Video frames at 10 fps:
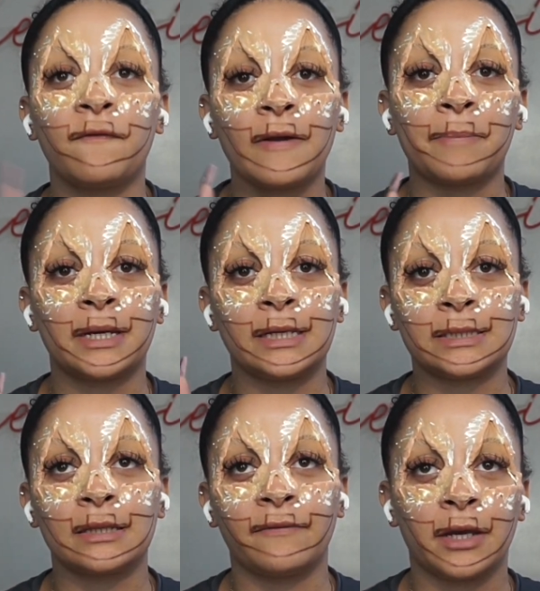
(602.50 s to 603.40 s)
flippin' easy
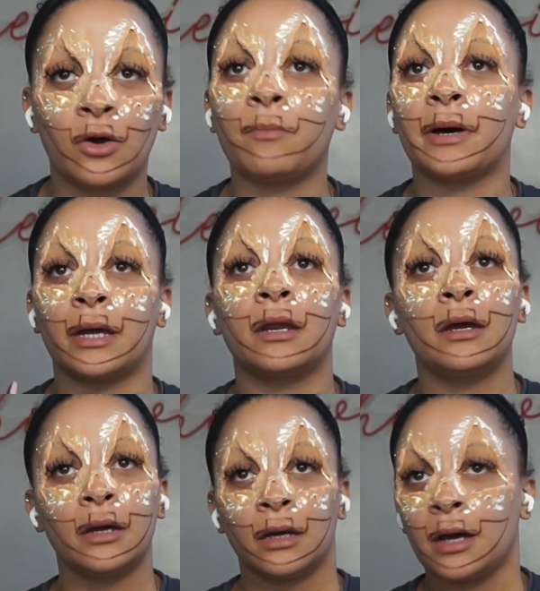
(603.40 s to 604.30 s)
in the video, but
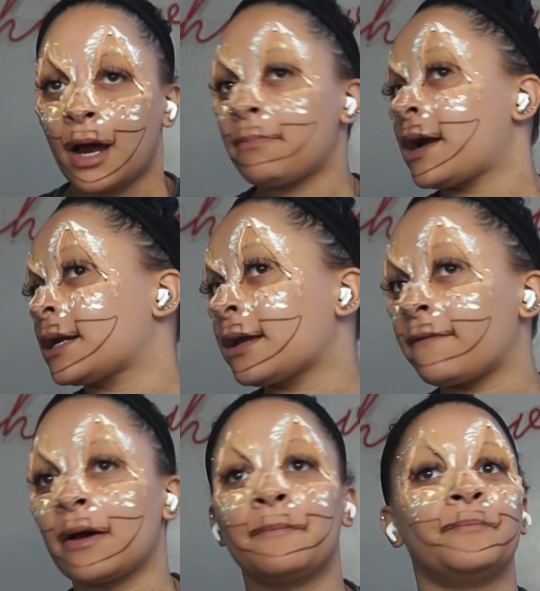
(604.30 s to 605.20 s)
I'm not gonna give
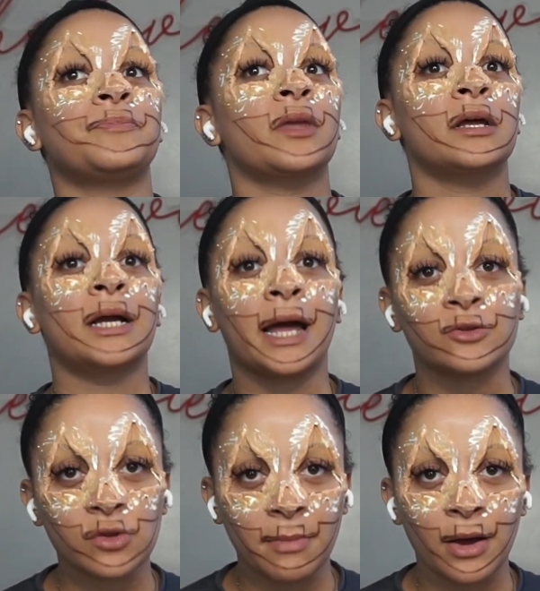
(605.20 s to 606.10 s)
up. Gotta
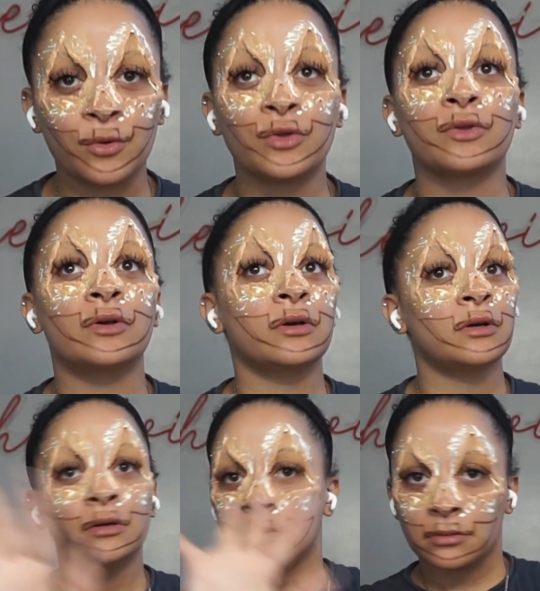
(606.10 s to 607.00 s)
do the mouth.
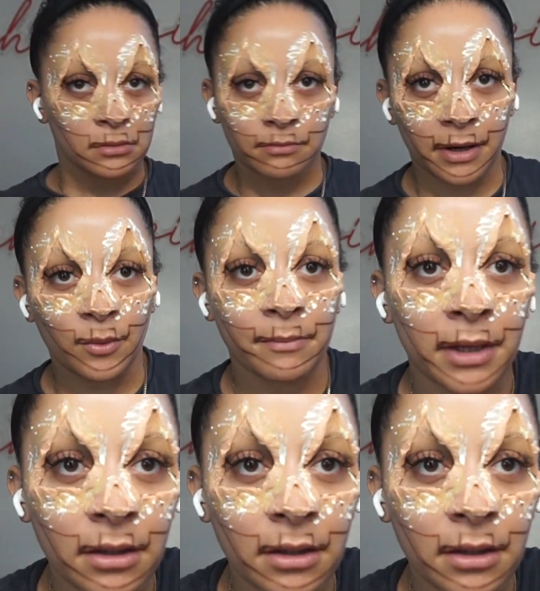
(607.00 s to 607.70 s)
Bear with me.